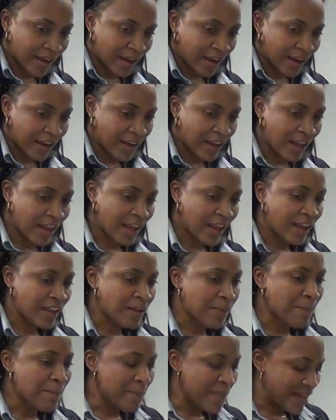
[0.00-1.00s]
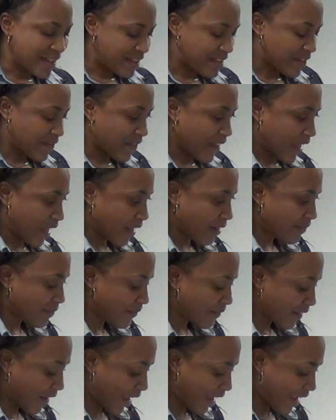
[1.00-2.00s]
And in the midst of that,
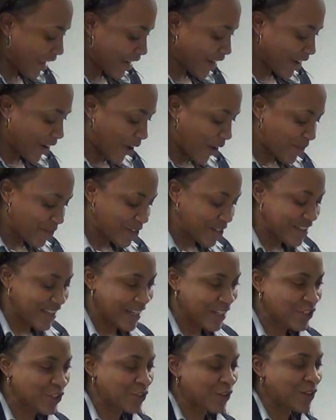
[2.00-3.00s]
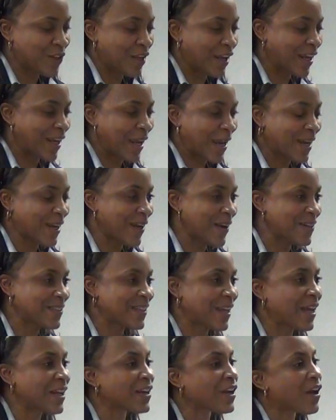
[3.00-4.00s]
I had a conversation in that chaos.
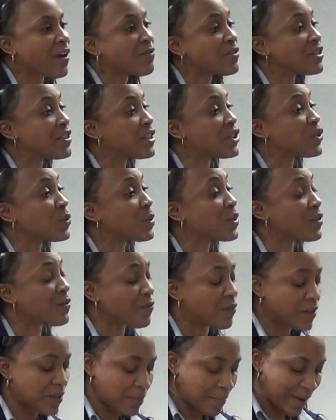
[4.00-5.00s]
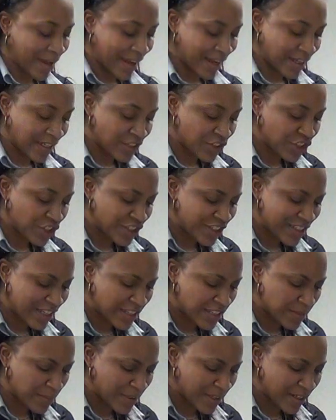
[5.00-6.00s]
I had a conversation with a friend of mine, and she
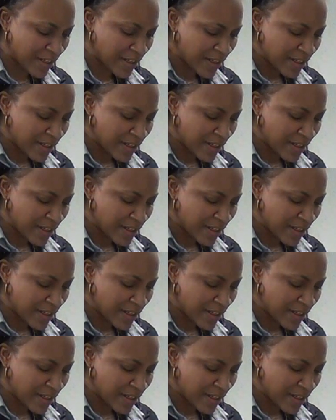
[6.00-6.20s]
said to me,